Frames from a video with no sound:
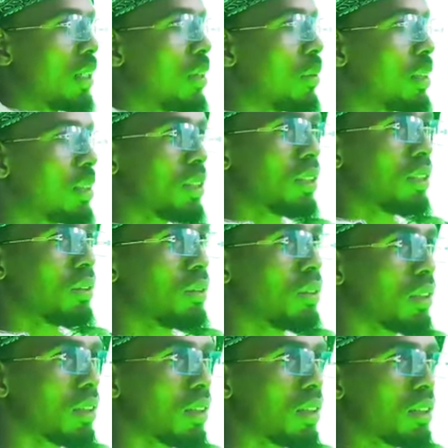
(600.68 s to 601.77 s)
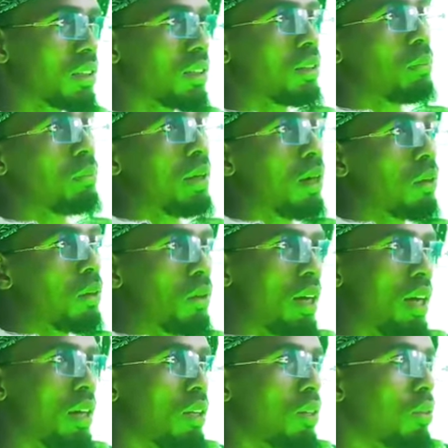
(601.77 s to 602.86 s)
They wanna see your relationship yako
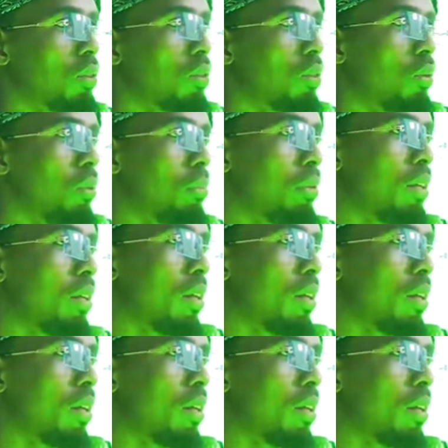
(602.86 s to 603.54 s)
naye.